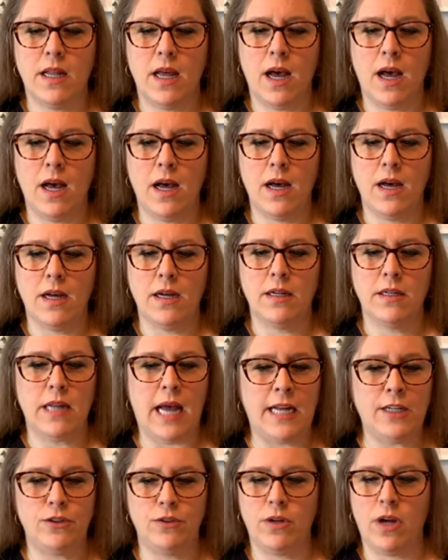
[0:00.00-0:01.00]

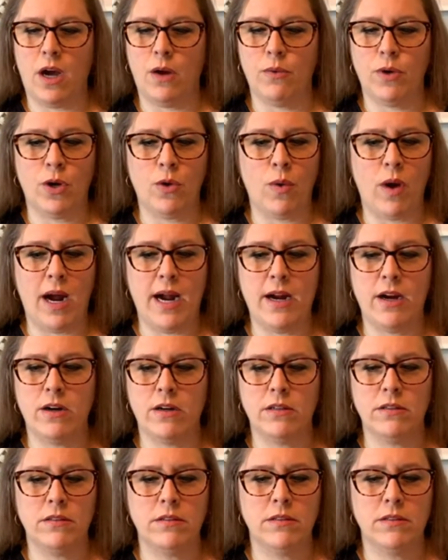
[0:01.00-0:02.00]
I do not
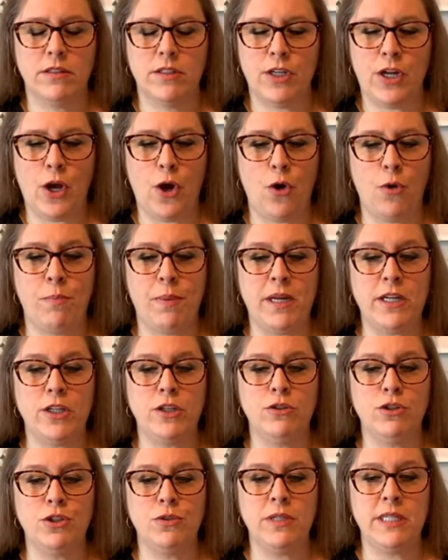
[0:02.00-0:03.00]
require no, but you
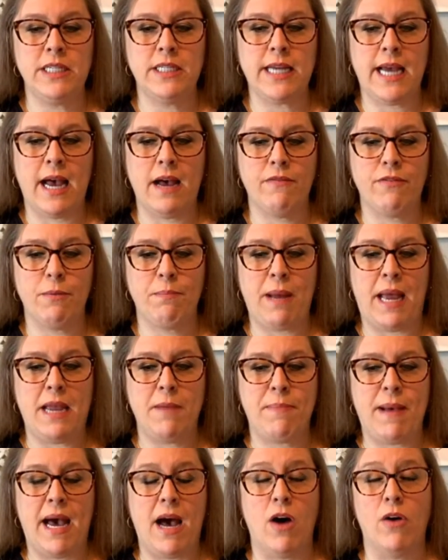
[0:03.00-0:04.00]
do need to have a
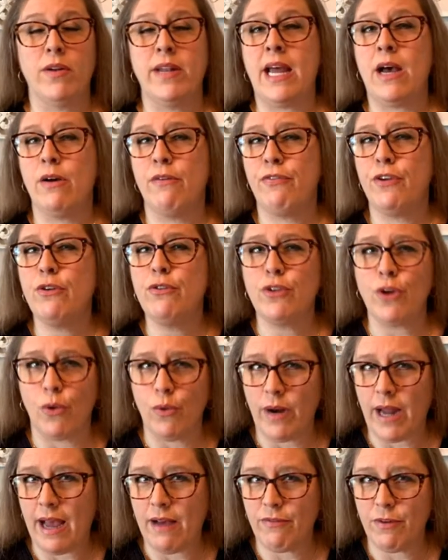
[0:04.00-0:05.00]
PayPal. Now, if you don't
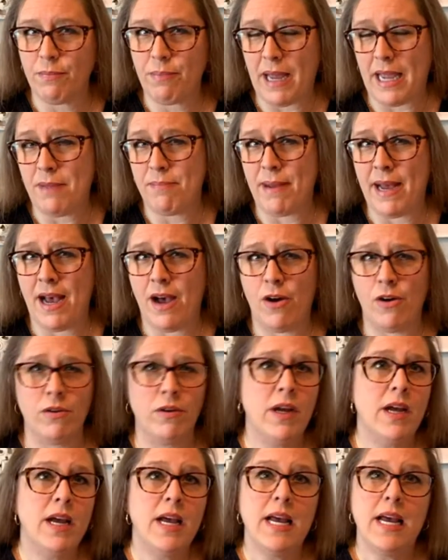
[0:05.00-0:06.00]
have a PayPal,
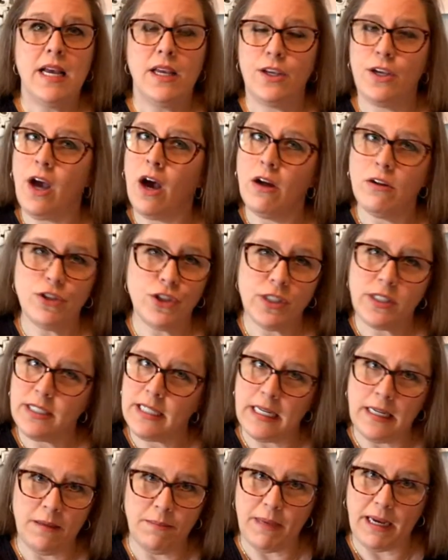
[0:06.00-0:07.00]
y'all just
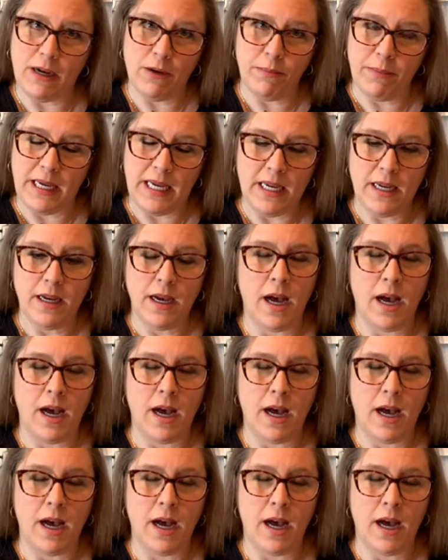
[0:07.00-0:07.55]
email me.